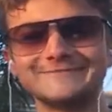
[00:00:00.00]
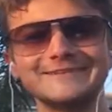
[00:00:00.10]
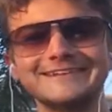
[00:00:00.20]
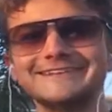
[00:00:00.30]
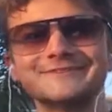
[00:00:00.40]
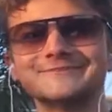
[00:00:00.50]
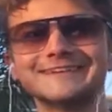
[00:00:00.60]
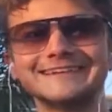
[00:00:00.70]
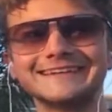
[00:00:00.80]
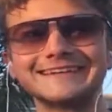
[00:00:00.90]
I mean,
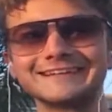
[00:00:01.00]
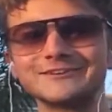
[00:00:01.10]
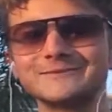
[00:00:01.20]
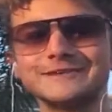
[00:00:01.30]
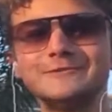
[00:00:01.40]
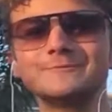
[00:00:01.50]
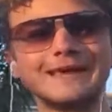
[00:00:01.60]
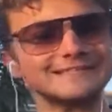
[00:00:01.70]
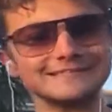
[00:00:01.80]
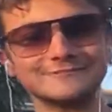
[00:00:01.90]
nobody
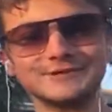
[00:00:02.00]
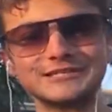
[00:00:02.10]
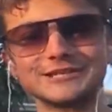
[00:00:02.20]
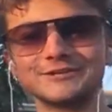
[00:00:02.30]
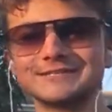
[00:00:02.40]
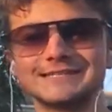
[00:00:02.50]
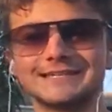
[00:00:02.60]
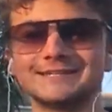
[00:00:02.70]
messes with Jersey,